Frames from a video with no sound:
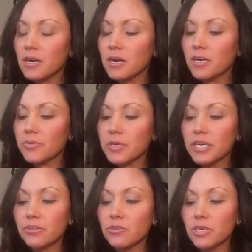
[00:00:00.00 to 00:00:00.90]

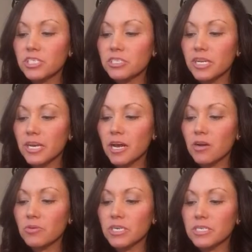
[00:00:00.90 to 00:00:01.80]
Another question that I
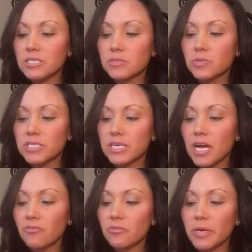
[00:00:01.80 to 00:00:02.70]
got was it
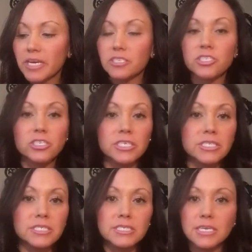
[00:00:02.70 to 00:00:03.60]
covered by
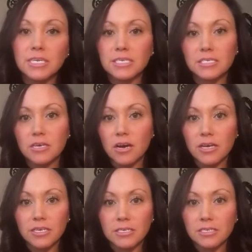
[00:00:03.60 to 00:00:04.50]
insurance? It is
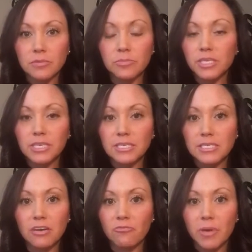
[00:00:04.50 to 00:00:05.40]
not. It is completely
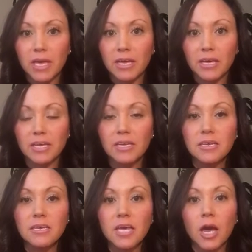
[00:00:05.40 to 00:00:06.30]
self-pay.
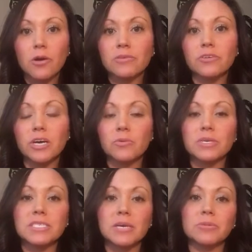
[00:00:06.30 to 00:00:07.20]
However, I
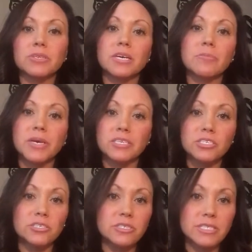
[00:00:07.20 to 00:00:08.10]
was able to get my
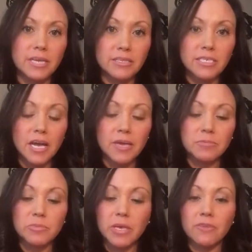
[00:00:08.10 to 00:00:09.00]
insurance at the
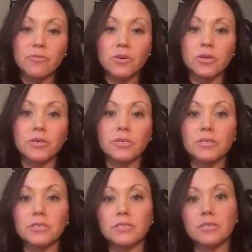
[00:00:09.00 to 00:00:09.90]
time to pay for
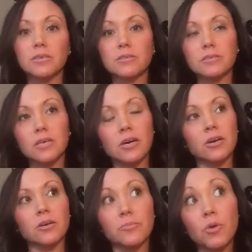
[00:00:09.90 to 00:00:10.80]

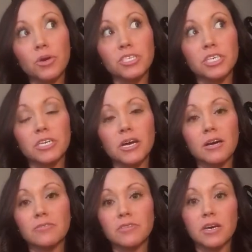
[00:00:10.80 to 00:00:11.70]
a portion
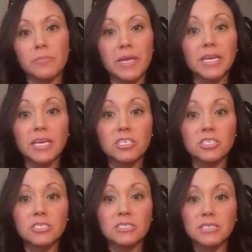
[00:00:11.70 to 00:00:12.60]
of the
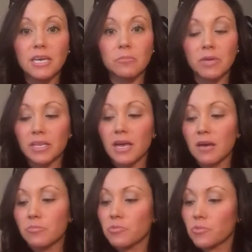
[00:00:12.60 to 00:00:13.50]
medications and my
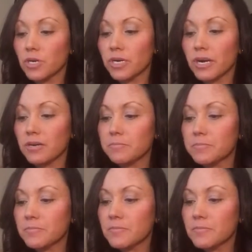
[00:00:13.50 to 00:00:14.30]
lab workup.